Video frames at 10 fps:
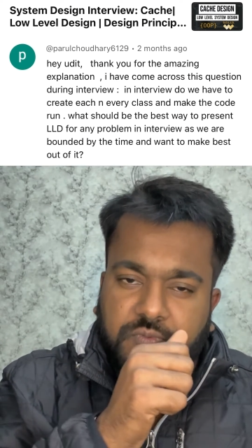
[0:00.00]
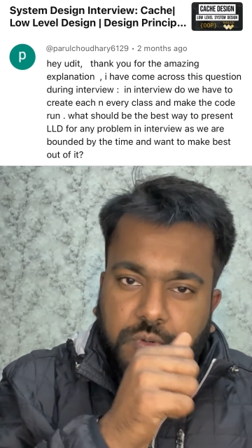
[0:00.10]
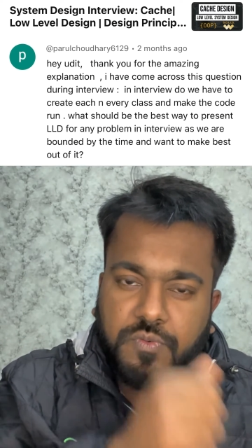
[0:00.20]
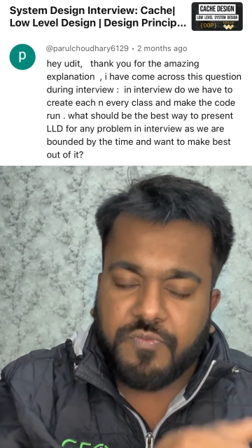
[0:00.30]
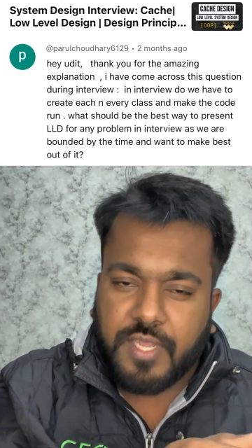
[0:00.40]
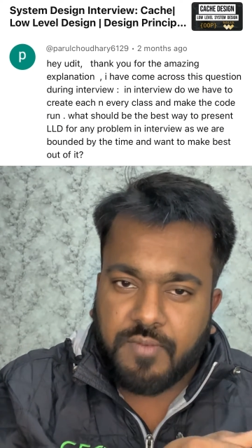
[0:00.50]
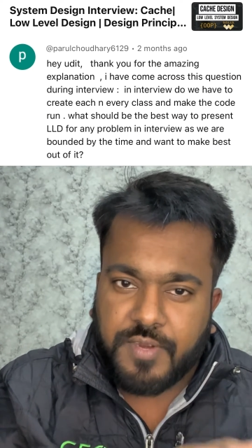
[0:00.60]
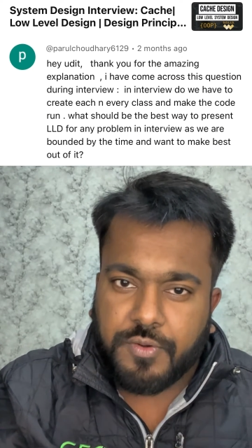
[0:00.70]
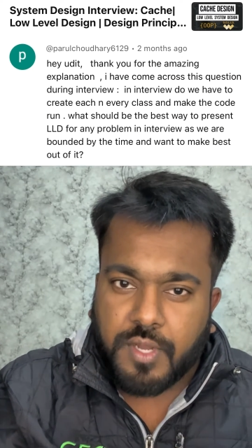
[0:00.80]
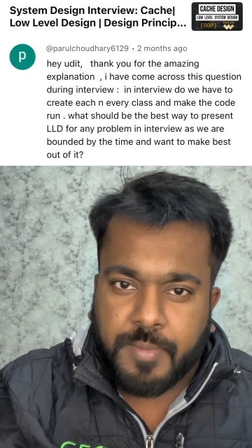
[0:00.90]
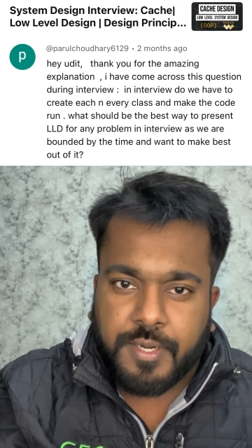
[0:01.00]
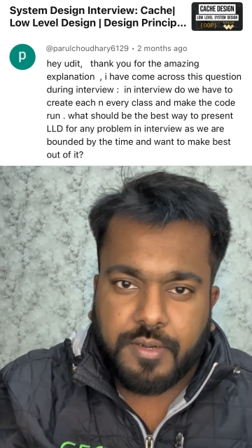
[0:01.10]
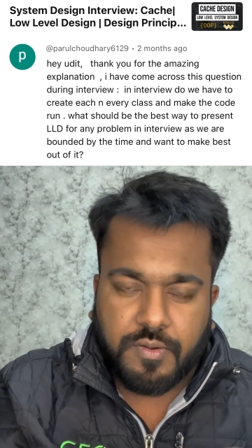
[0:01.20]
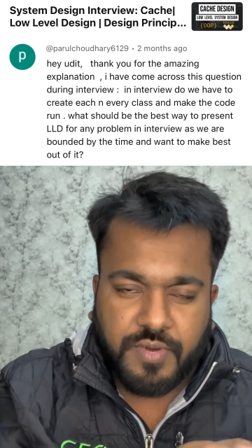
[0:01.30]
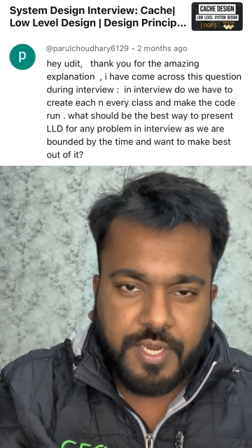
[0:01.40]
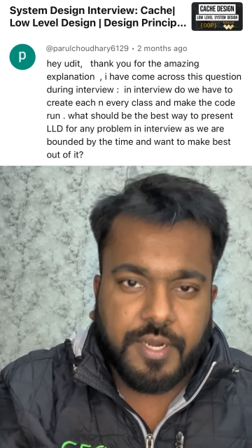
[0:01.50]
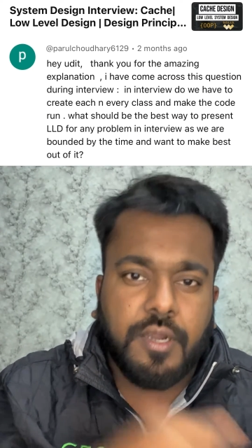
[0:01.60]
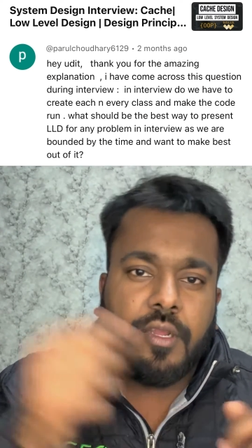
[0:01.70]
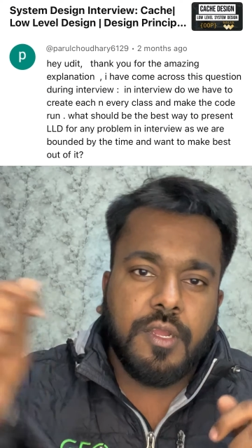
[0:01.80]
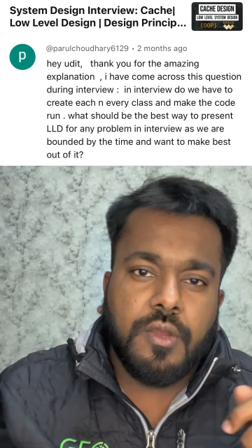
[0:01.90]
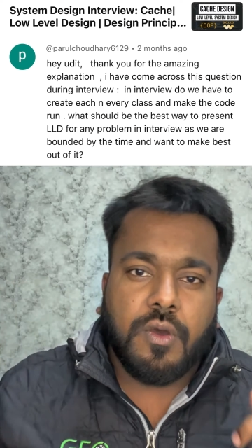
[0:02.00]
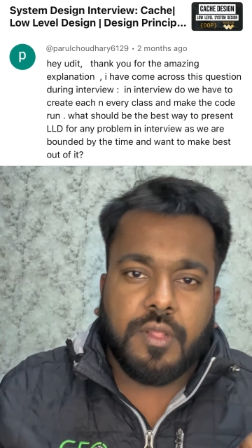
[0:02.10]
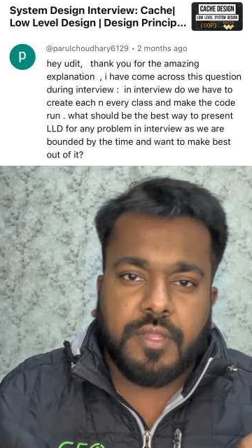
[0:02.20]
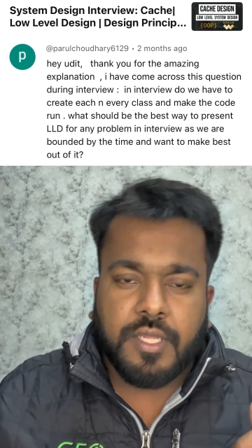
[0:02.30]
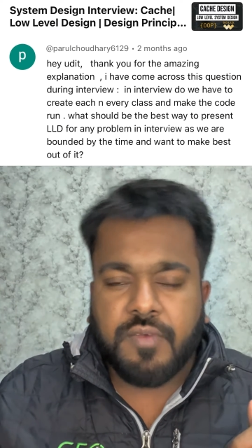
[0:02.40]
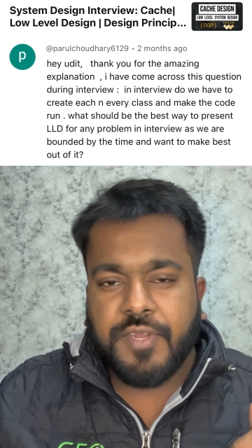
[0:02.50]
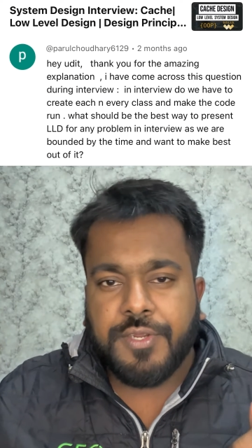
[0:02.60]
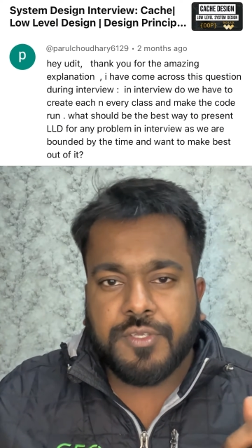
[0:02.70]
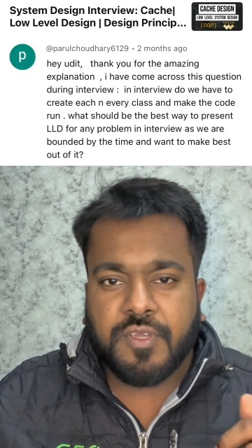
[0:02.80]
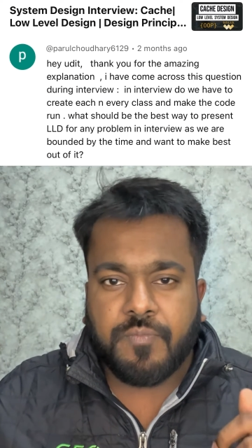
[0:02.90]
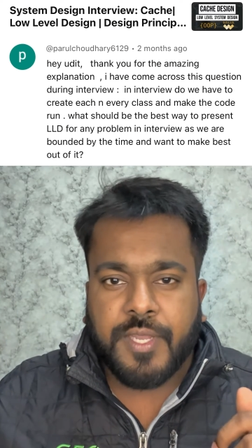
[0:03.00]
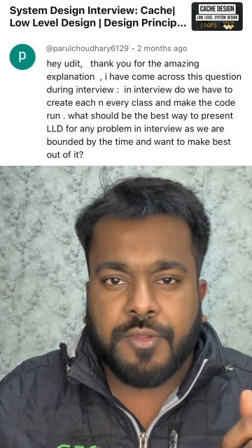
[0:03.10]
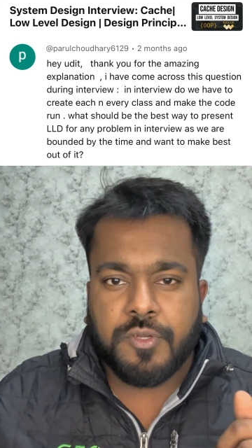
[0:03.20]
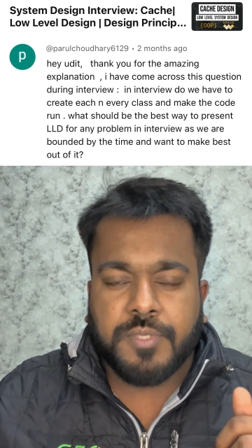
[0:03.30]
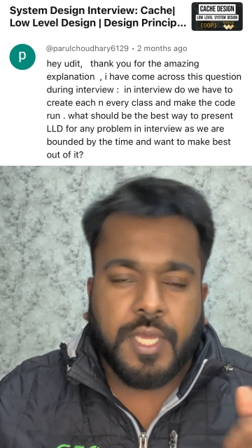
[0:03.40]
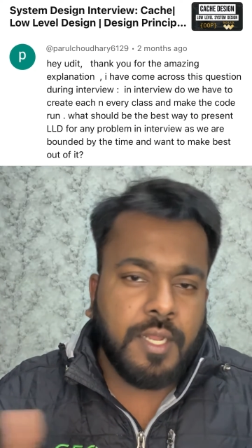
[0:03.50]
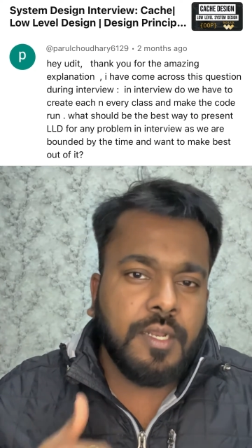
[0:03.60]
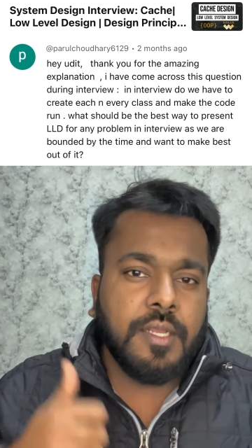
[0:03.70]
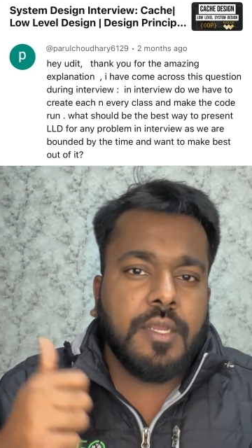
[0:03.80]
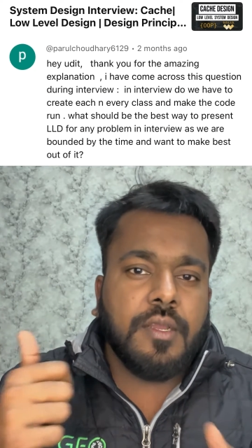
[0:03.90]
do feel free to comment over here or on the other videos of my YouTube channel.